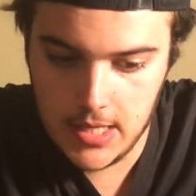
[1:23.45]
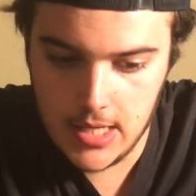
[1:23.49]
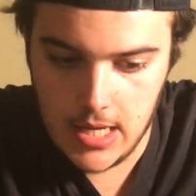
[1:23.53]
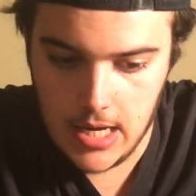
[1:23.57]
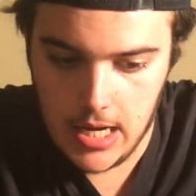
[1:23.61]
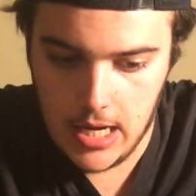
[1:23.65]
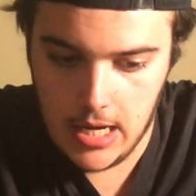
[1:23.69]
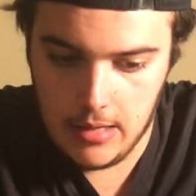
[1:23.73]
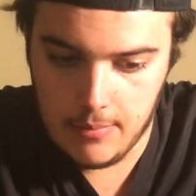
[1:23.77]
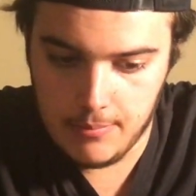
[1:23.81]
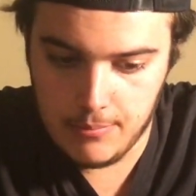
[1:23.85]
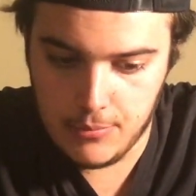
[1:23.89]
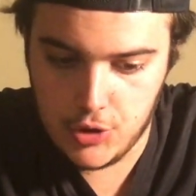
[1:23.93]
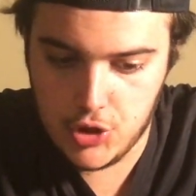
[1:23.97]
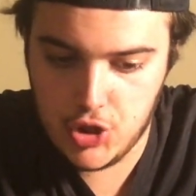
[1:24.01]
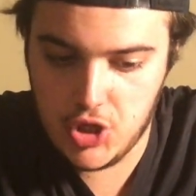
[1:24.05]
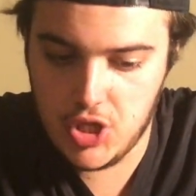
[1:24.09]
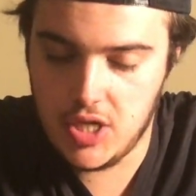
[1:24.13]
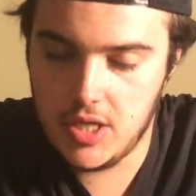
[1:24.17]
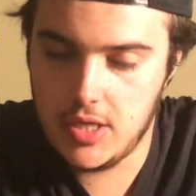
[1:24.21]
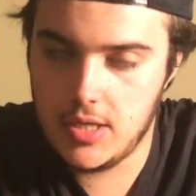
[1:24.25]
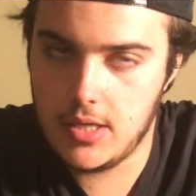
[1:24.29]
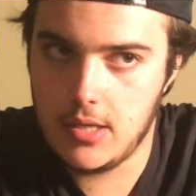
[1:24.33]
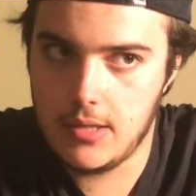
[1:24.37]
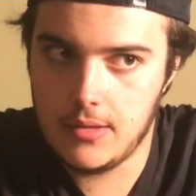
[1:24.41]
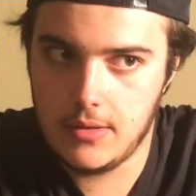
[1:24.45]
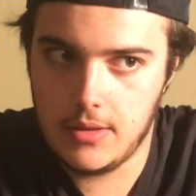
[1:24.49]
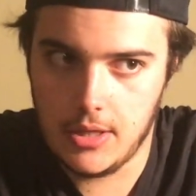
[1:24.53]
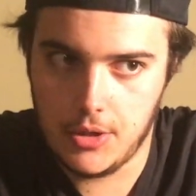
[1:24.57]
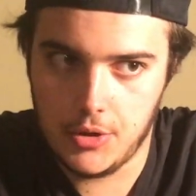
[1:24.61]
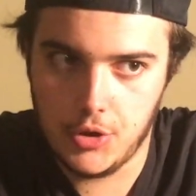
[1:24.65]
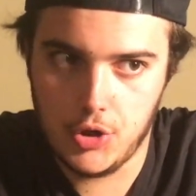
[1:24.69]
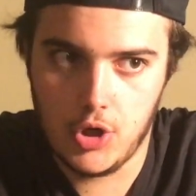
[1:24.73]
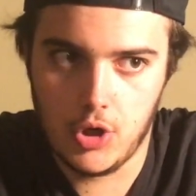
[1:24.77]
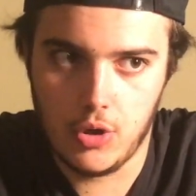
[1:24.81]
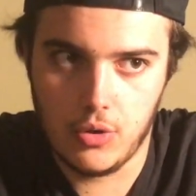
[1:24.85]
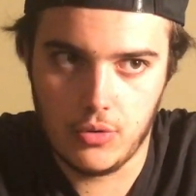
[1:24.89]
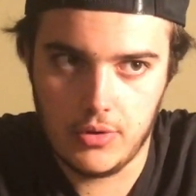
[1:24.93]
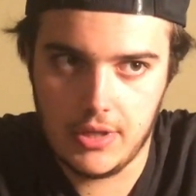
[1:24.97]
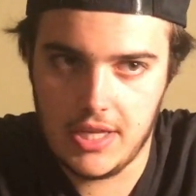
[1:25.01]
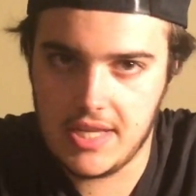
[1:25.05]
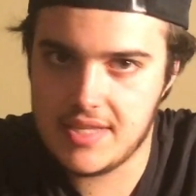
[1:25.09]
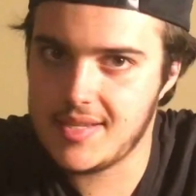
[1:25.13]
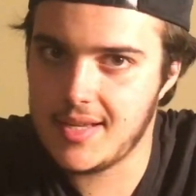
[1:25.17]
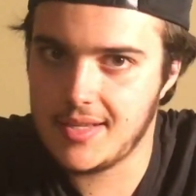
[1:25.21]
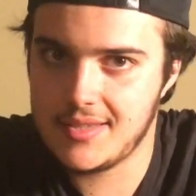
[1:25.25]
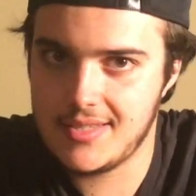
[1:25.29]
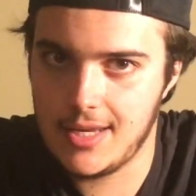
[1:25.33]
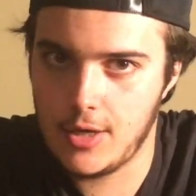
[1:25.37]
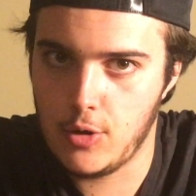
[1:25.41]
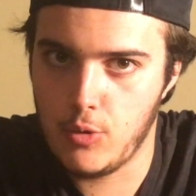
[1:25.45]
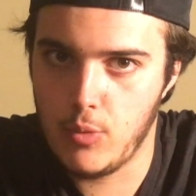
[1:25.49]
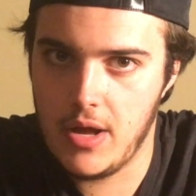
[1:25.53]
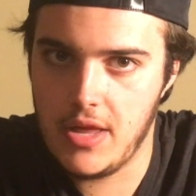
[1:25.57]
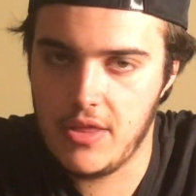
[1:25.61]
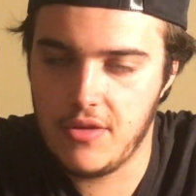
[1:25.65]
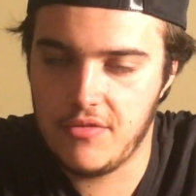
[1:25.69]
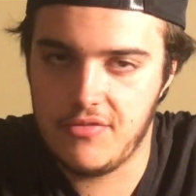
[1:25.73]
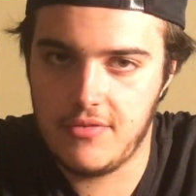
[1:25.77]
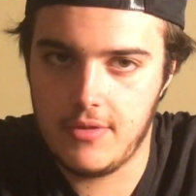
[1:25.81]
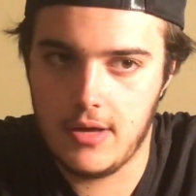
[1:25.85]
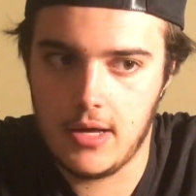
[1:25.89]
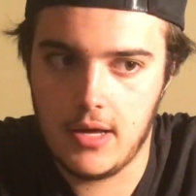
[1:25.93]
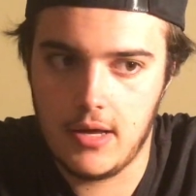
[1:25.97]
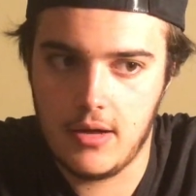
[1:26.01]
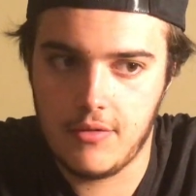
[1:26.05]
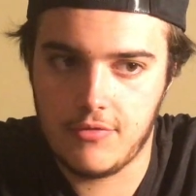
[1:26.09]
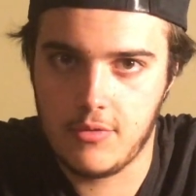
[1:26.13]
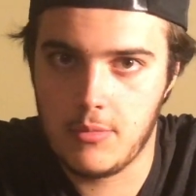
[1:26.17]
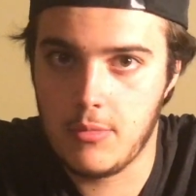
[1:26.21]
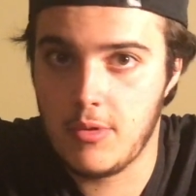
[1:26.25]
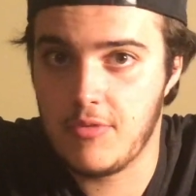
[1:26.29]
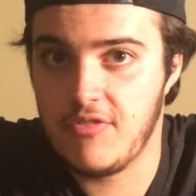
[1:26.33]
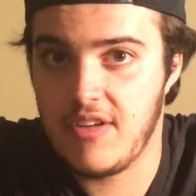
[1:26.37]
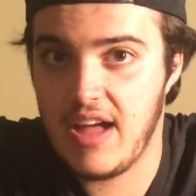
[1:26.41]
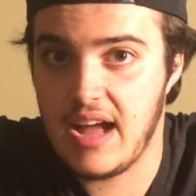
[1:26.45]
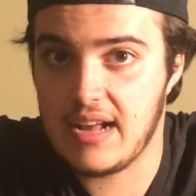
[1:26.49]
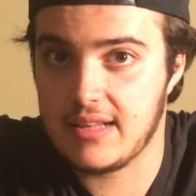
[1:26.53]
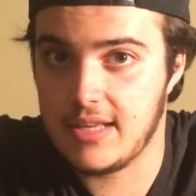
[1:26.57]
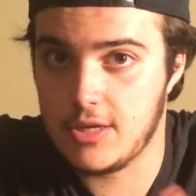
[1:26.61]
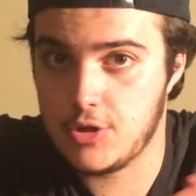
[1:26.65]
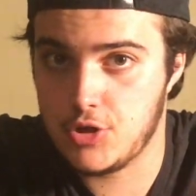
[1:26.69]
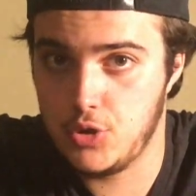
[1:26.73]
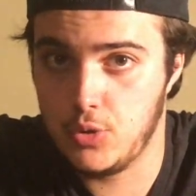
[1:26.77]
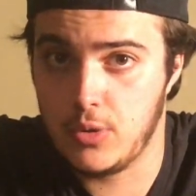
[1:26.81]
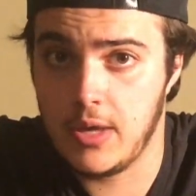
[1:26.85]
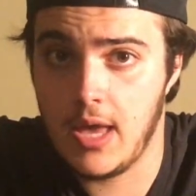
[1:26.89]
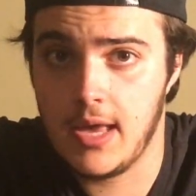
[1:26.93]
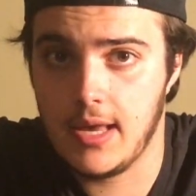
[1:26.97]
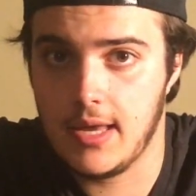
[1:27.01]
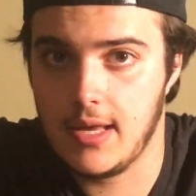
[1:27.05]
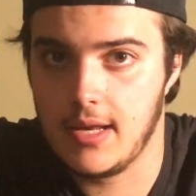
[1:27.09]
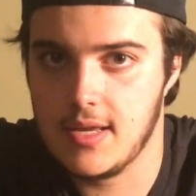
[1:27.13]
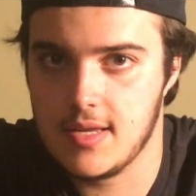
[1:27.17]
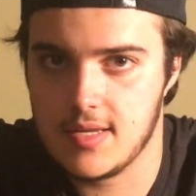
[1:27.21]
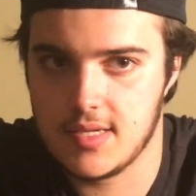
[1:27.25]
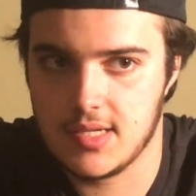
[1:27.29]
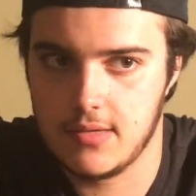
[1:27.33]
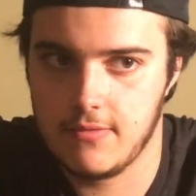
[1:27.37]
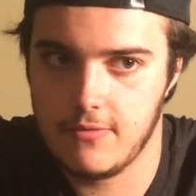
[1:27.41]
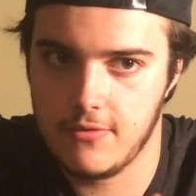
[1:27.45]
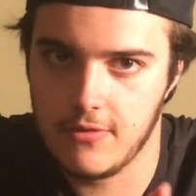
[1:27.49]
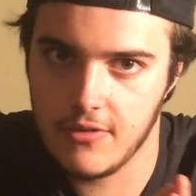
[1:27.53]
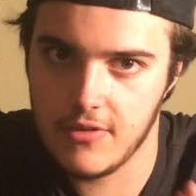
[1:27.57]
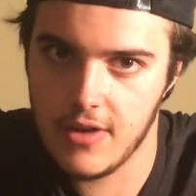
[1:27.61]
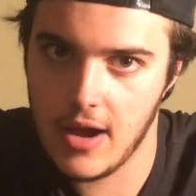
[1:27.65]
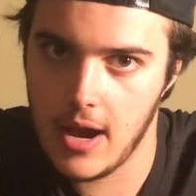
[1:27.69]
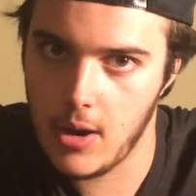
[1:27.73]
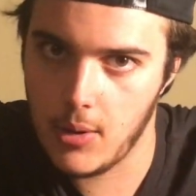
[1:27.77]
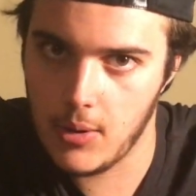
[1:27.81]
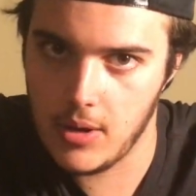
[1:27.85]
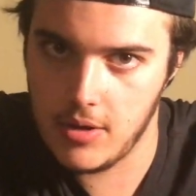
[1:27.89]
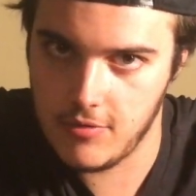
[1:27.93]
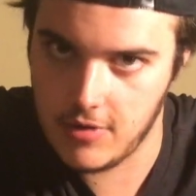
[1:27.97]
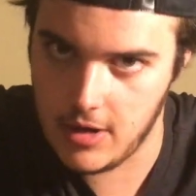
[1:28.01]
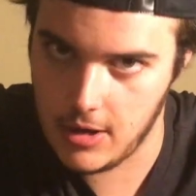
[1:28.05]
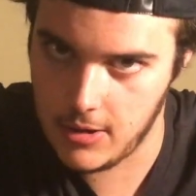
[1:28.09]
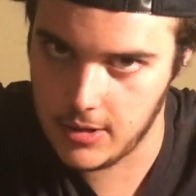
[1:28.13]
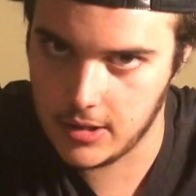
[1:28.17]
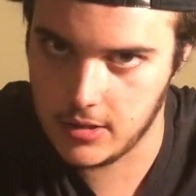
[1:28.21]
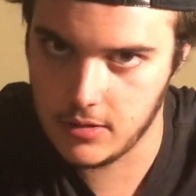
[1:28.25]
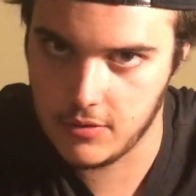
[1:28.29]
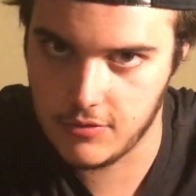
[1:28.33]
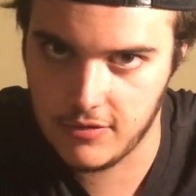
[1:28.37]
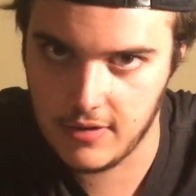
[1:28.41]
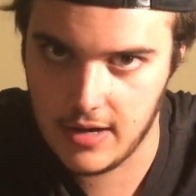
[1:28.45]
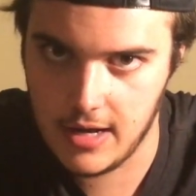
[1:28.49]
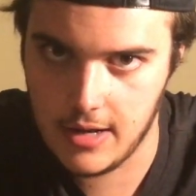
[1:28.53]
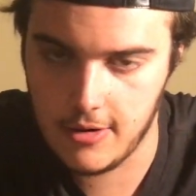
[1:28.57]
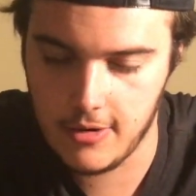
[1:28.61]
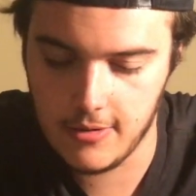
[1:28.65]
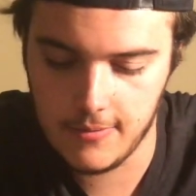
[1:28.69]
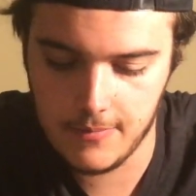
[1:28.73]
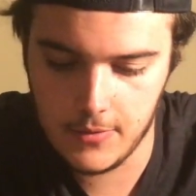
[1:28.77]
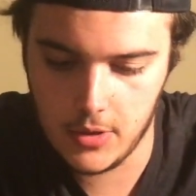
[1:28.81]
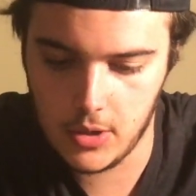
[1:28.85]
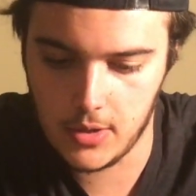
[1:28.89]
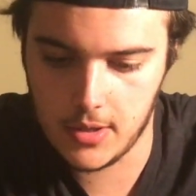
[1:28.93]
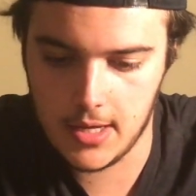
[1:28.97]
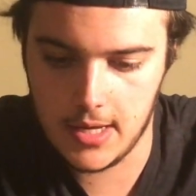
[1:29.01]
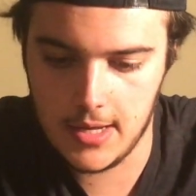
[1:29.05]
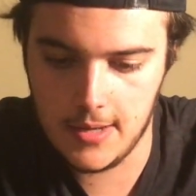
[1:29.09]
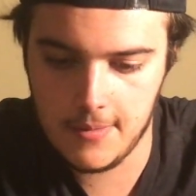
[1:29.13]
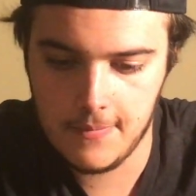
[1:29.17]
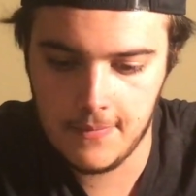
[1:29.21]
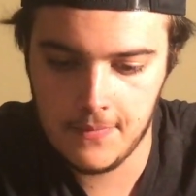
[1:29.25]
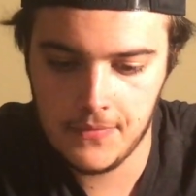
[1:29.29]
Let's not take away from the fact that Chookagian is a very, very good fighter, okay?